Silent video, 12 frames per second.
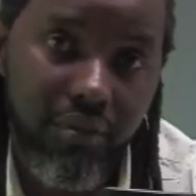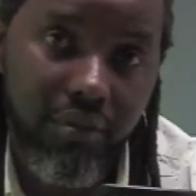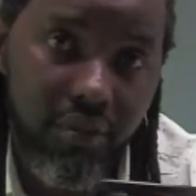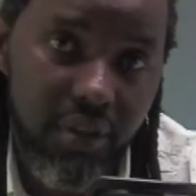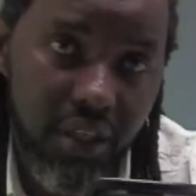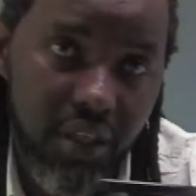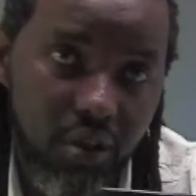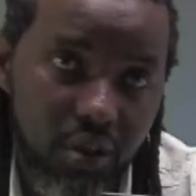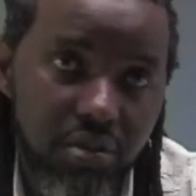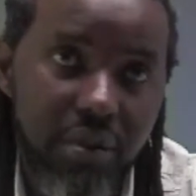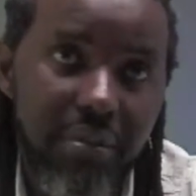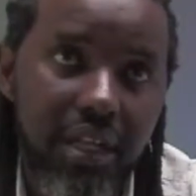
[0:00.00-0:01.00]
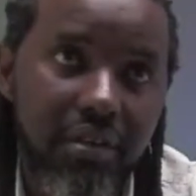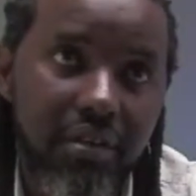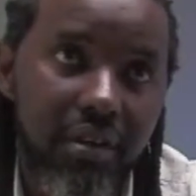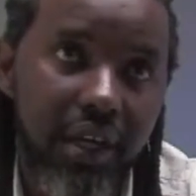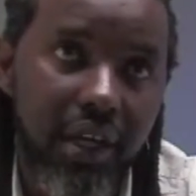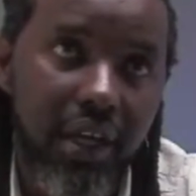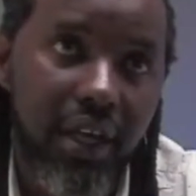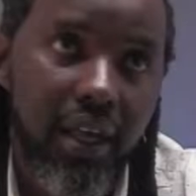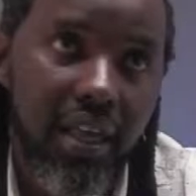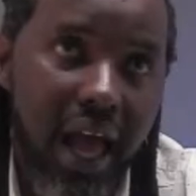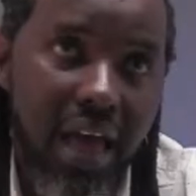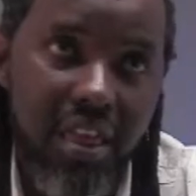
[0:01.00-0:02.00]
Because I believe other
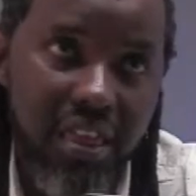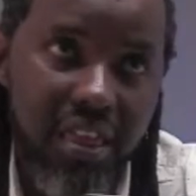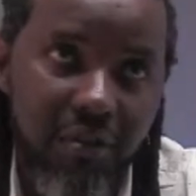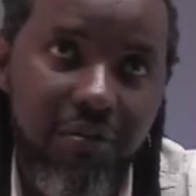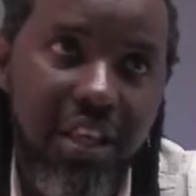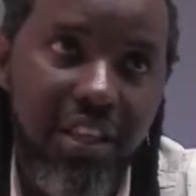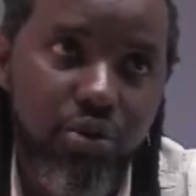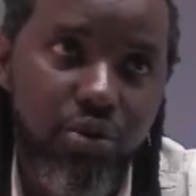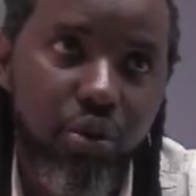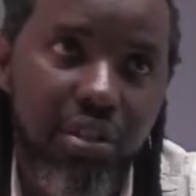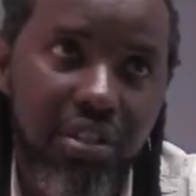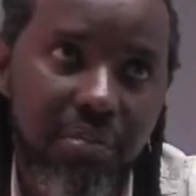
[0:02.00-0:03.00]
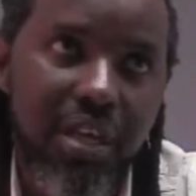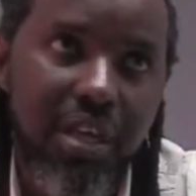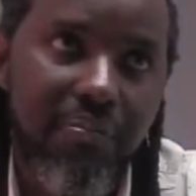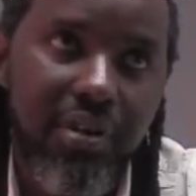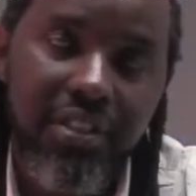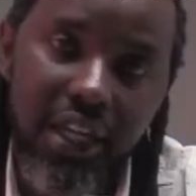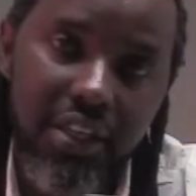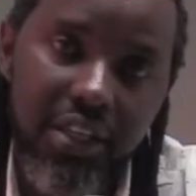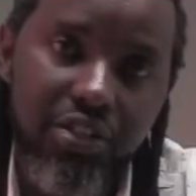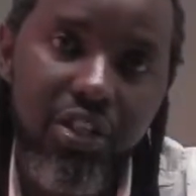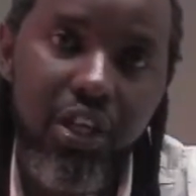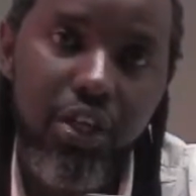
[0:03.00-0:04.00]
than fun, is always the bigger picture is
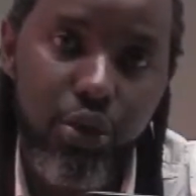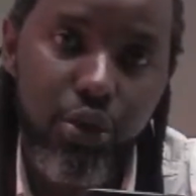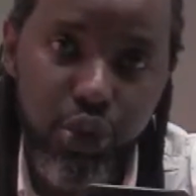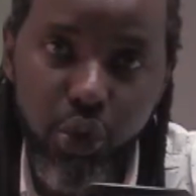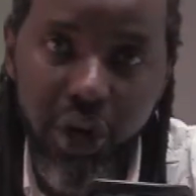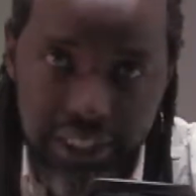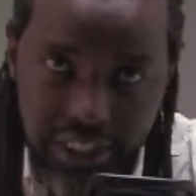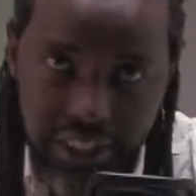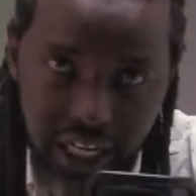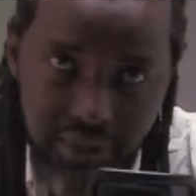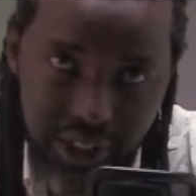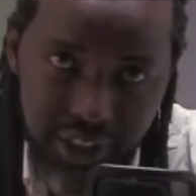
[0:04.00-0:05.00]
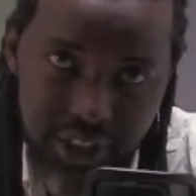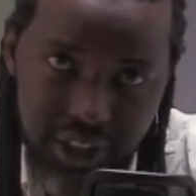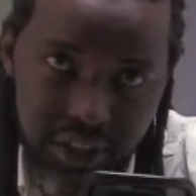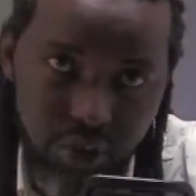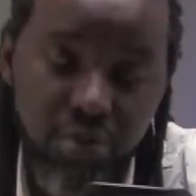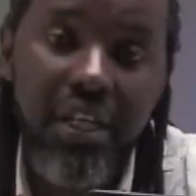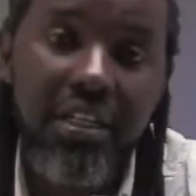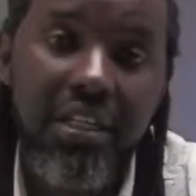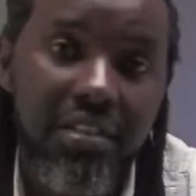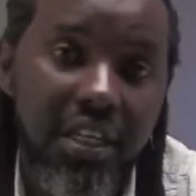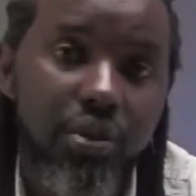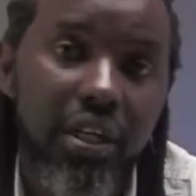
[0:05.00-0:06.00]
to show entertainment, because that is
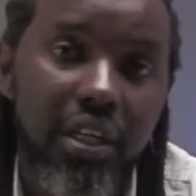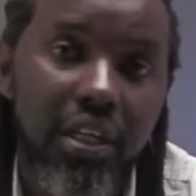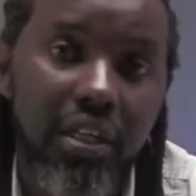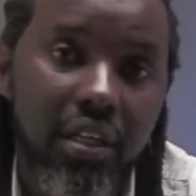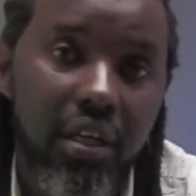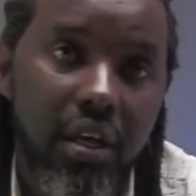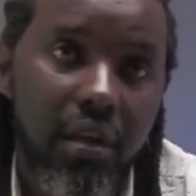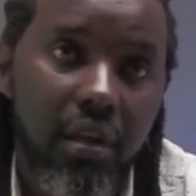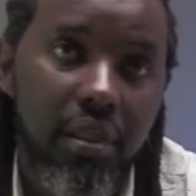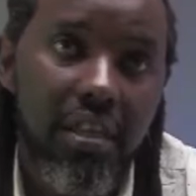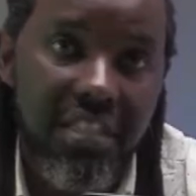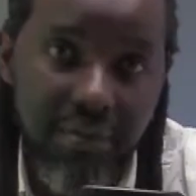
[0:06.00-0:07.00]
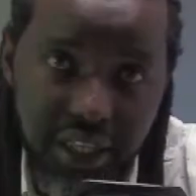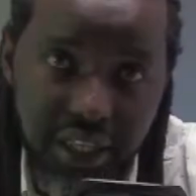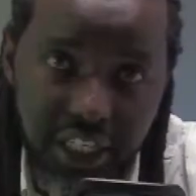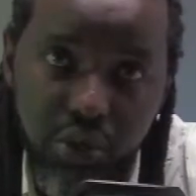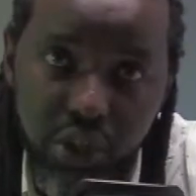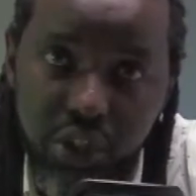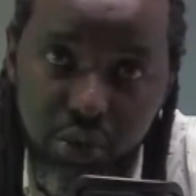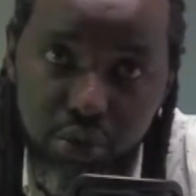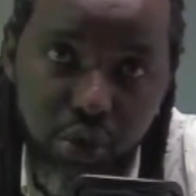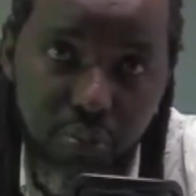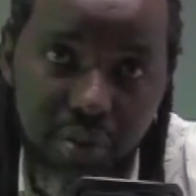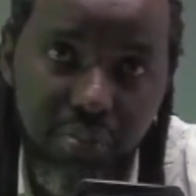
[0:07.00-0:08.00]
actually something that you need to show people.
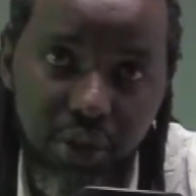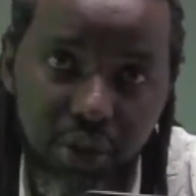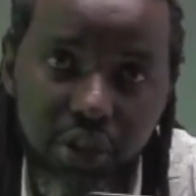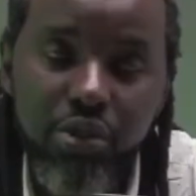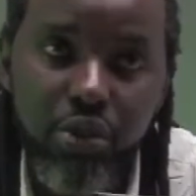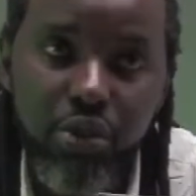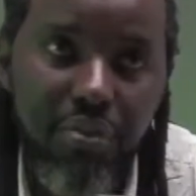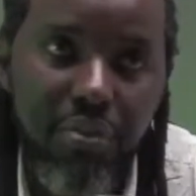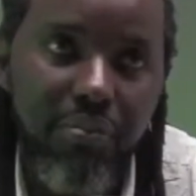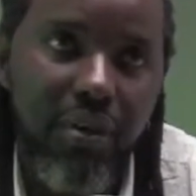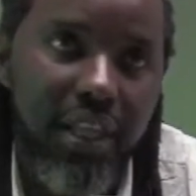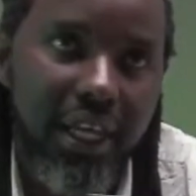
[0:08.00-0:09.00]
You need to show people that